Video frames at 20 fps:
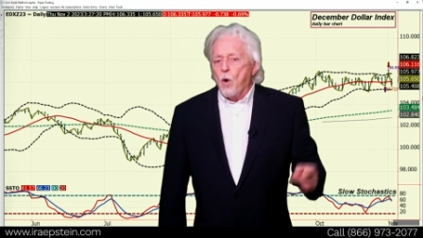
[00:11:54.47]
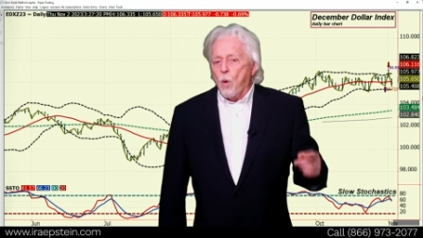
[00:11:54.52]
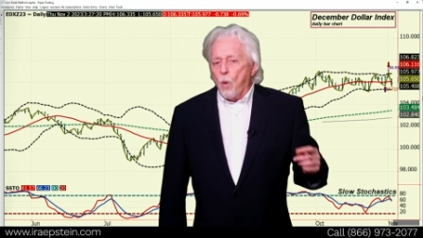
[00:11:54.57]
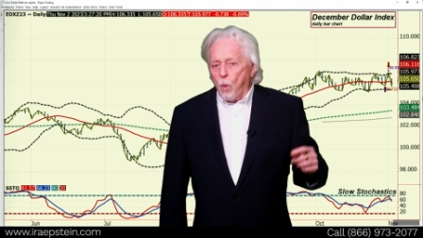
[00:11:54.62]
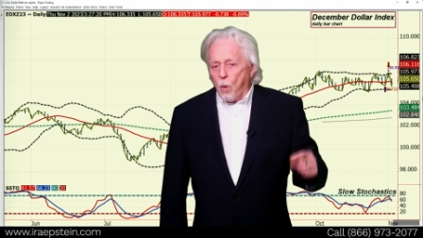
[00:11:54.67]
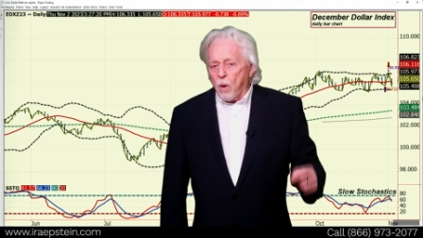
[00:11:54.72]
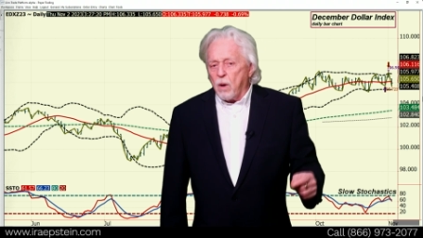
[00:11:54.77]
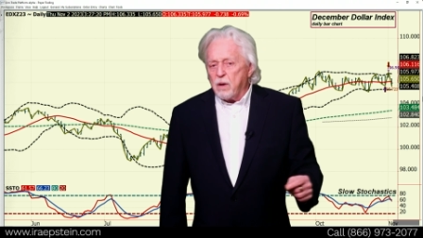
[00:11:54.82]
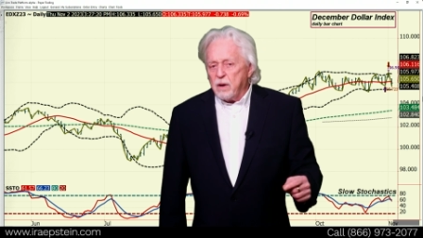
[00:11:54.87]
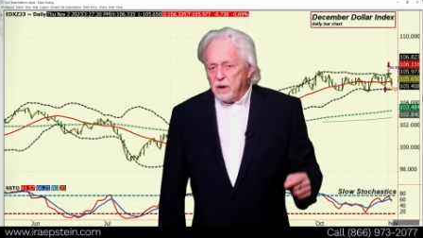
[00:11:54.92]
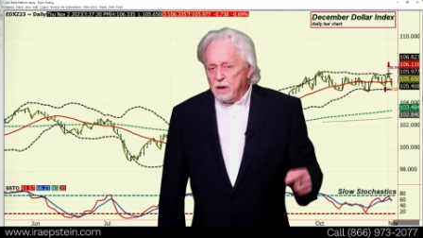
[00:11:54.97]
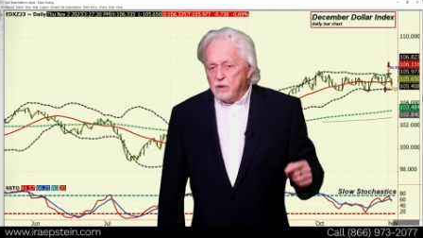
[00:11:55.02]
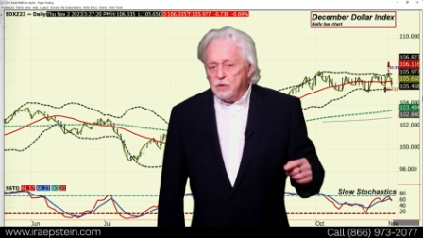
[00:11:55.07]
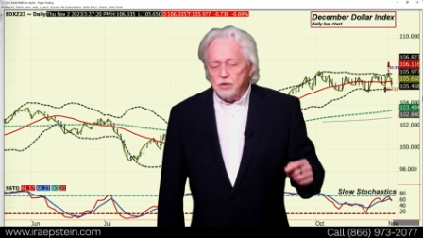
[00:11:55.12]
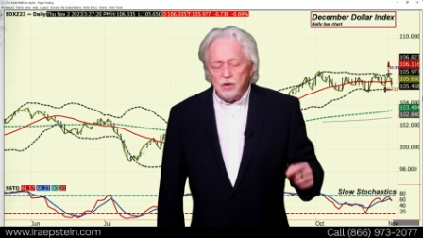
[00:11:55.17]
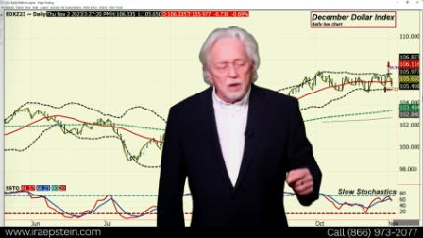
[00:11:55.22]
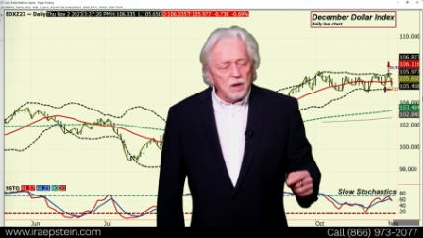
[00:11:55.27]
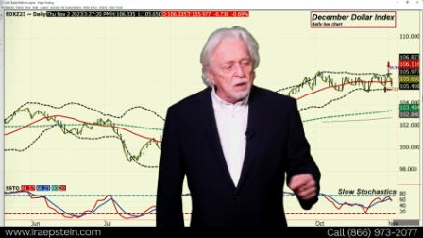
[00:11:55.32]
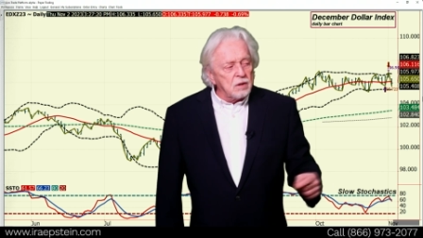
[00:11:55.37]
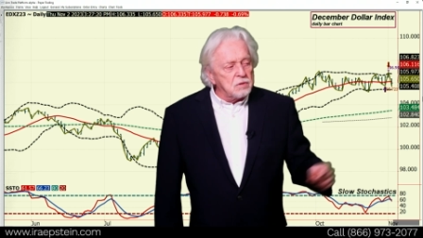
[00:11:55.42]
Or
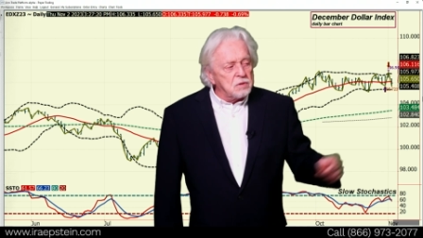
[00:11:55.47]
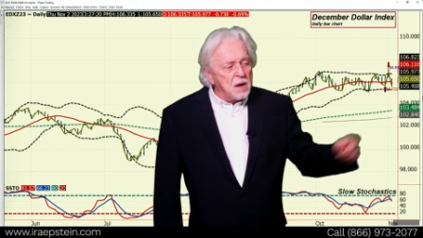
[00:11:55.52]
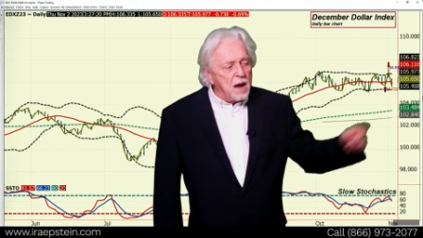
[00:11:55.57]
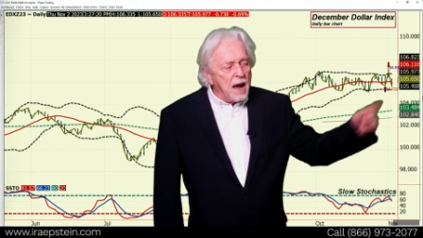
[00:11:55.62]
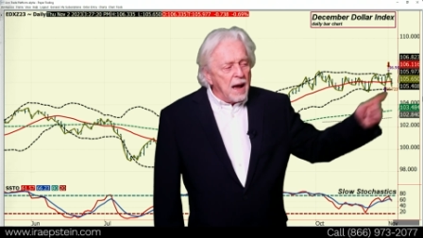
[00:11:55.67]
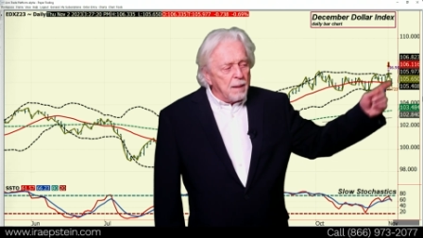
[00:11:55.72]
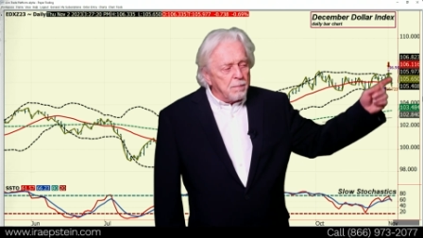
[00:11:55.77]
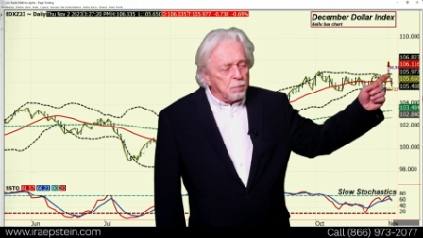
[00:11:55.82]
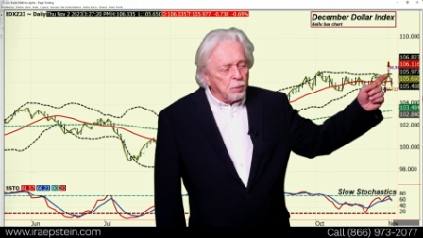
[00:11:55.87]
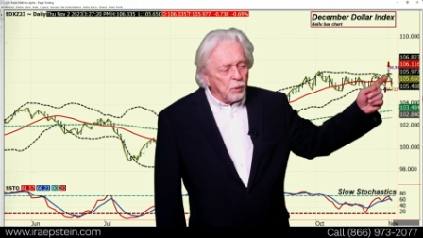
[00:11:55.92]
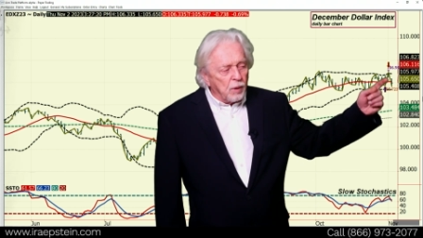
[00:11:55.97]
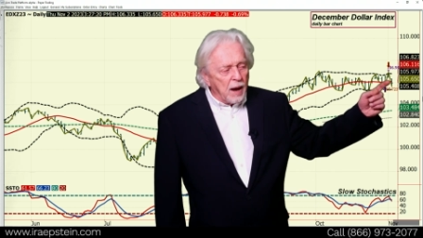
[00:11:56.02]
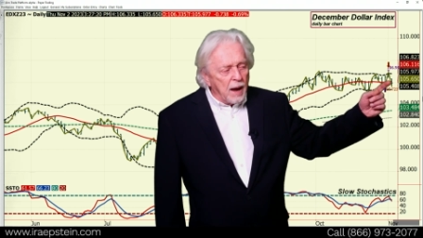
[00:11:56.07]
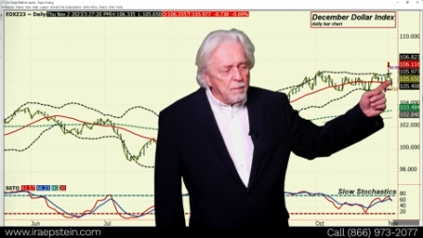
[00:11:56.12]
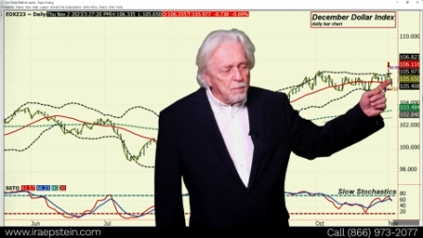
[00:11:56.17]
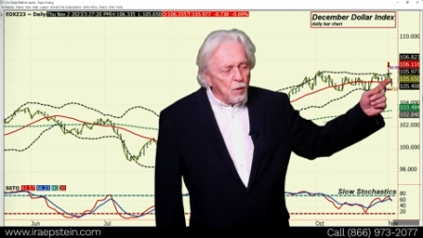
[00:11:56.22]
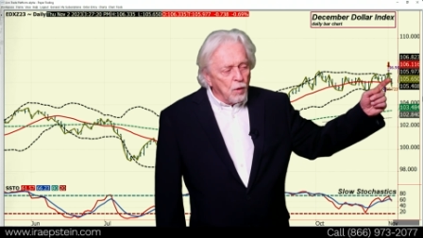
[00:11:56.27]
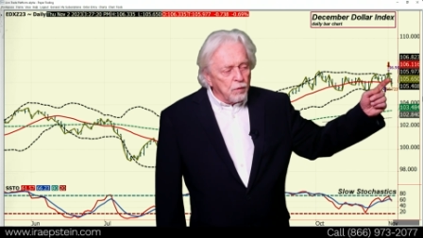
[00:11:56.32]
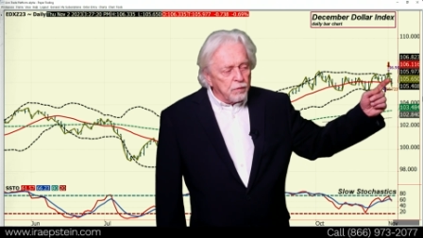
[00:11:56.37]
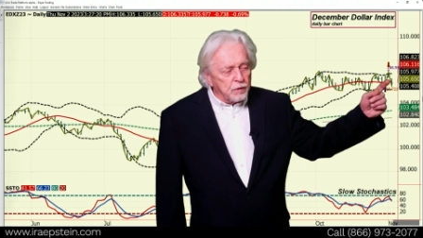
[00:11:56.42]
is it a top where
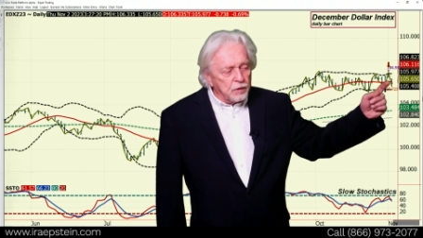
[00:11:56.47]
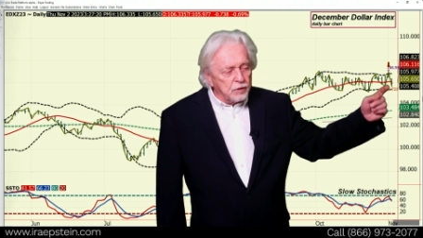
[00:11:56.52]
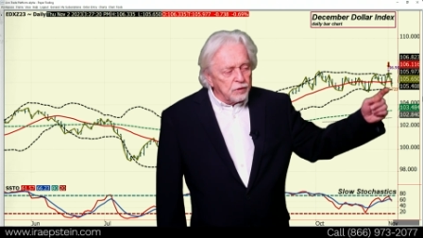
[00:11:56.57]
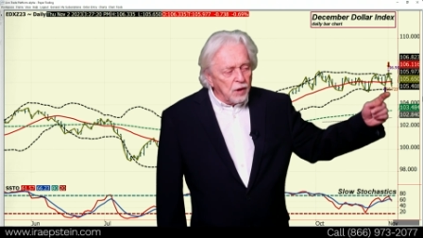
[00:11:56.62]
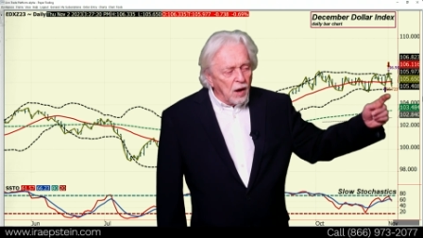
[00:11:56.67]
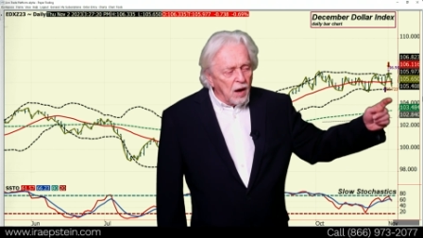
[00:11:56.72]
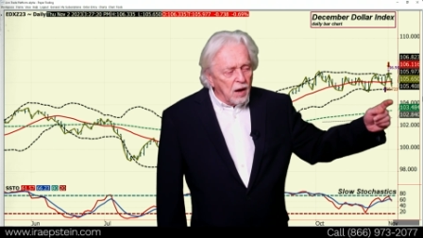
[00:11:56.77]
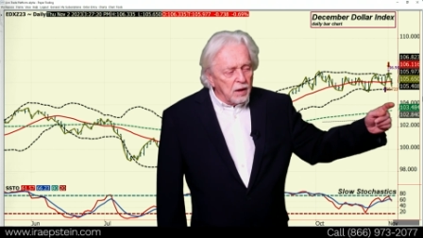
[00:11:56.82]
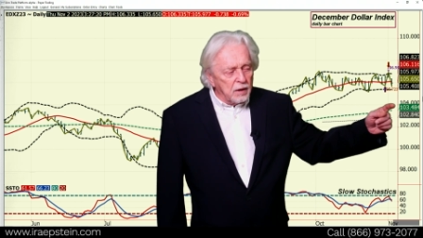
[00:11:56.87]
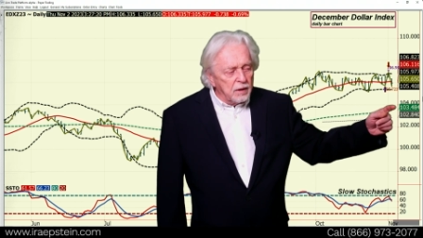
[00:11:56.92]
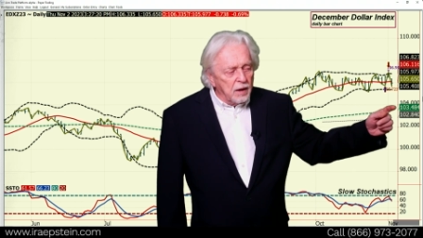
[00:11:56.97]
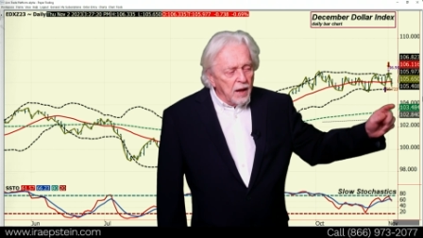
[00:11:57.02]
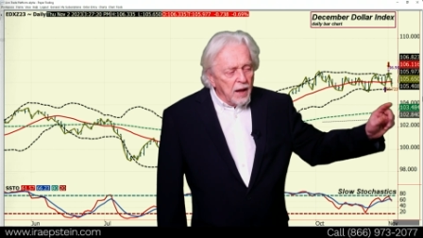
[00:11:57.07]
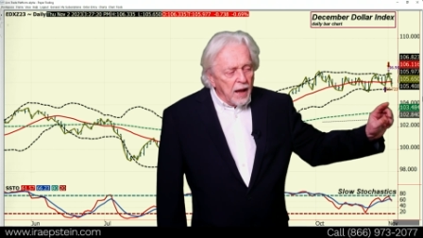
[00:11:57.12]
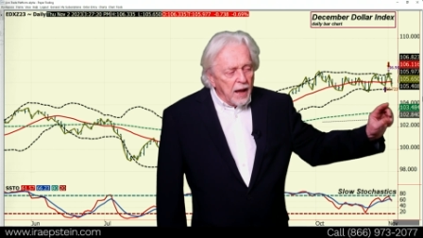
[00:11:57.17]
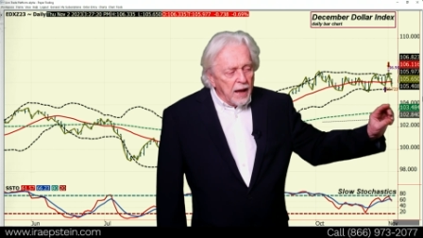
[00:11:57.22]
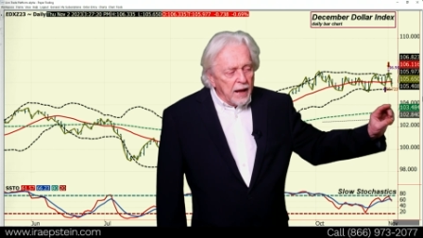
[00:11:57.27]
I'm overdone